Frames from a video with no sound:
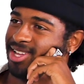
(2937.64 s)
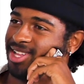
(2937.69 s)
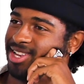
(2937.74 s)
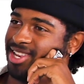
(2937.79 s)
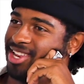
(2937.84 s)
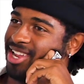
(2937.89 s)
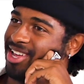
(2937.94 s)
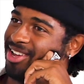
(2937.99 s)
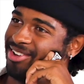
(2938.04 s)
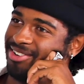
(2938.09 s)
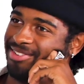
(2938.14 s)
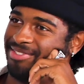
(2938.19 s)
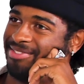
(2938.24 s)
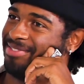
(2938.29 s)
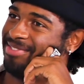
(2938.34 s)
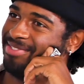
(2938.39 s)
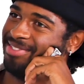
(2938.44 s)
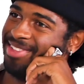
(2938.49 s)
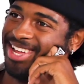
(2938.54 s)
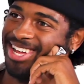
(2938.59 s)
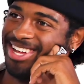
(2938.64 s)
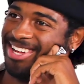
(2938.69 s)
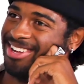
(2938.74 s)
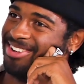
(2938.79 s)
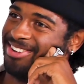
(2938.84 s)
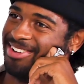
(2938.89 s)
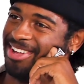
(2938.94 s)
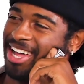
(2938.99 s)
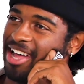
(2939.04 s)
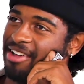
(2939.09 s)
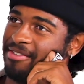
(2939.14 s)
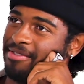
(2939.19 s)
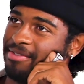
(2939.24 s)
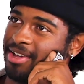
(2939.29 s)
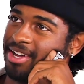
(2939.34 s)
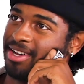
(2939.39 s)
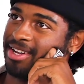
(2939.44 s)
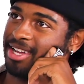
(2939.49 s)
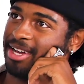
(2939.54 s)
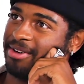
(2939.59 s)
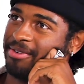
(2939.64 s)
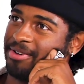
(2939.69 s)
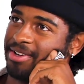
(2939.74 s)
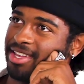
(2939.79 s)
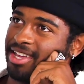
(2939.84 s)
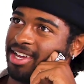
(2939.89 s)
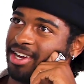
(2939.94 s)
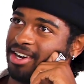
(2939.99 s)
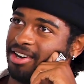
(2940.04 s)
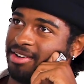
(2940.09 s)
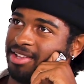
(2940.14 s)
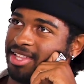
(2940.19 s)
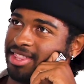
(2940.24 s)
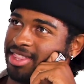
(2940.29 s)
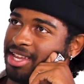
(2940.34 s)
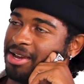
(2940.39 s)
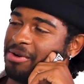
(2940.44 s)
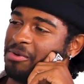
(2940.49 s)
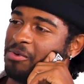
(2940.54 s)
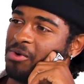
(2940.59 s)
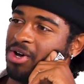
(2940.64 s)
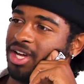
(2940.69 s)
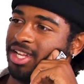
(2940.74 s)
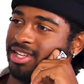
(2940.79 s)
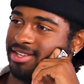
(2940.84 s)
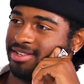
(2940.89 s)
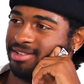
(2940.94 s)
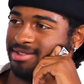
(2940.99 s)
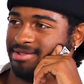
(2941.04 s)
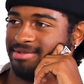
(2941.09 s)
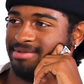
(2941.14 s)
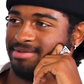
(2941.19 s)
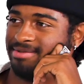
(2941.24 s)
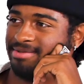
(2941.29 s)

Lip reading: No. I've hung out with Carol, I think once.